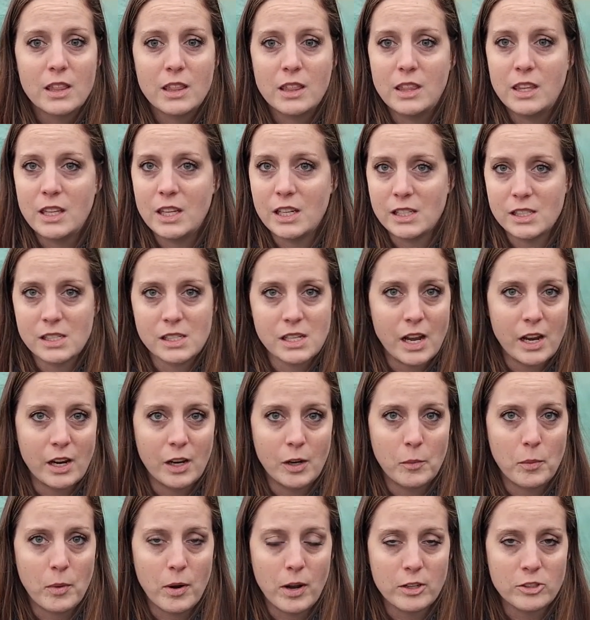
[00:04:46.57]
the entire
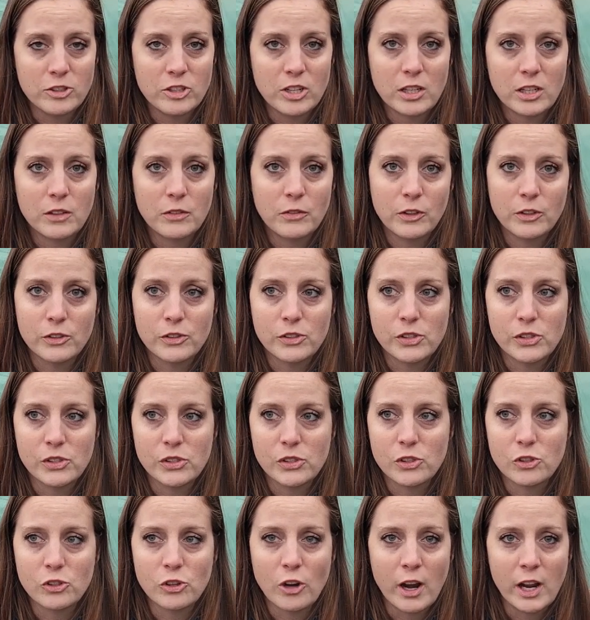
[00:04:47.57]
project
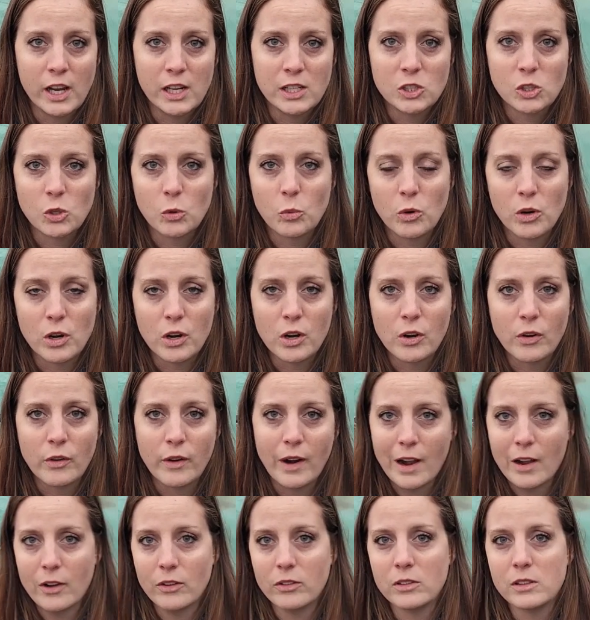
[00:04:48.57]
versus trying to work
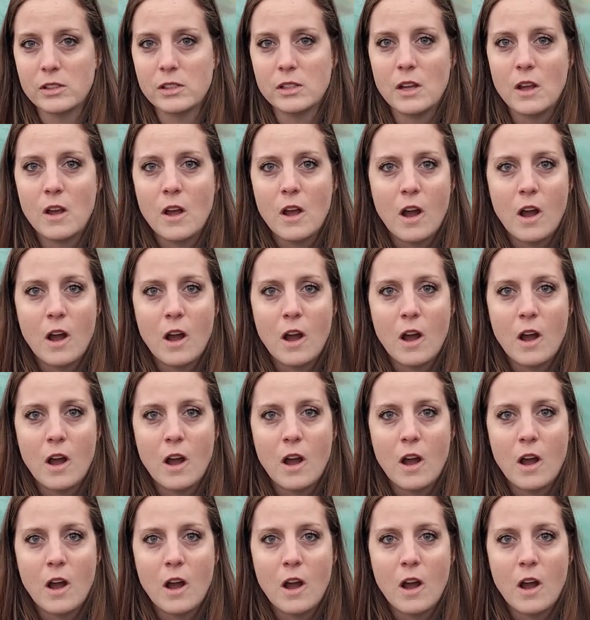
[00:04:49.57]
around